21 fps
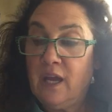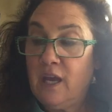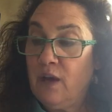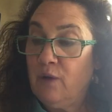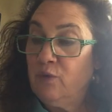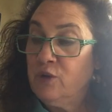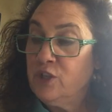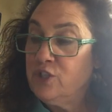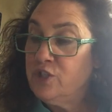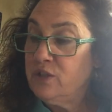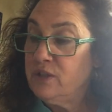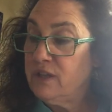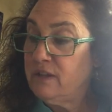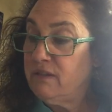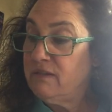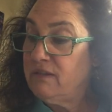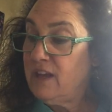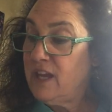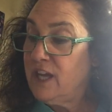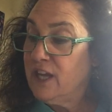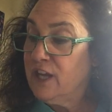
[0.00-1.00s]
I want you to
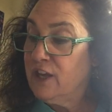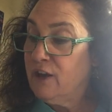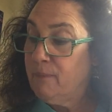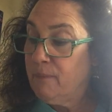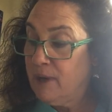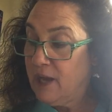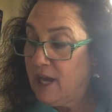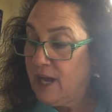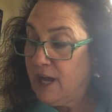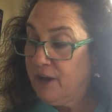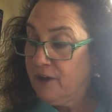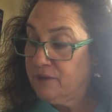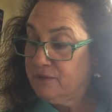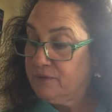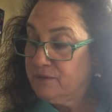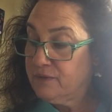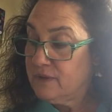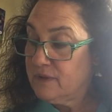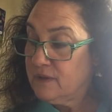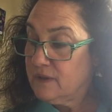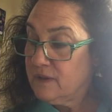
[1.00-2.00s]
think about
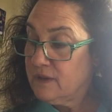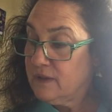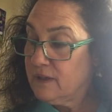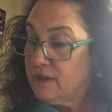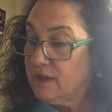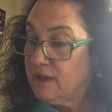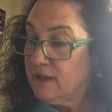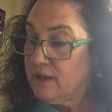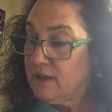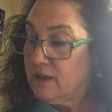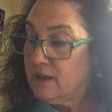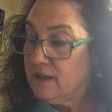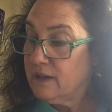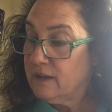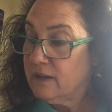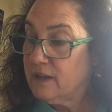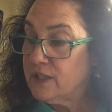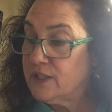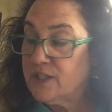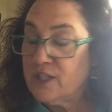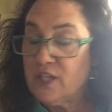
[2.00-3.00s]

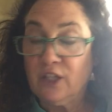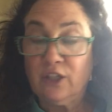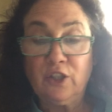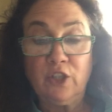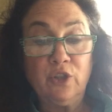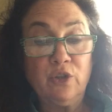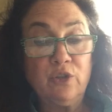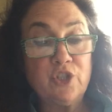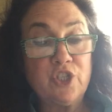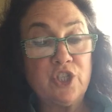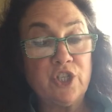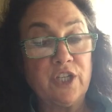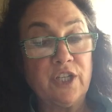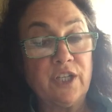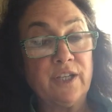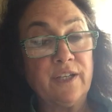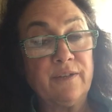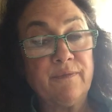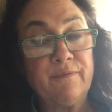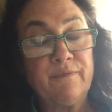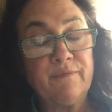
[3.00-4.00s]
the
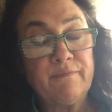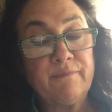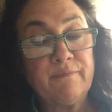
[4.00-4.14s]
solution